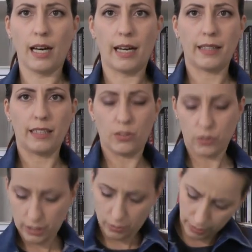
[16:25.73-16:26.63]
I think it's
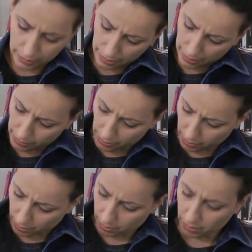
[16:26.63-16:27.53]
really, really
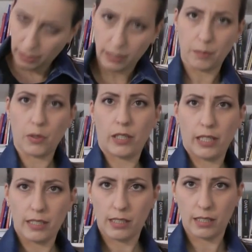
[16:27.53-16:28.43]
nice. And the
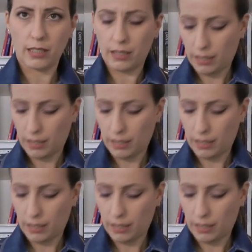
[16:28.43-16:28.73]
pockets,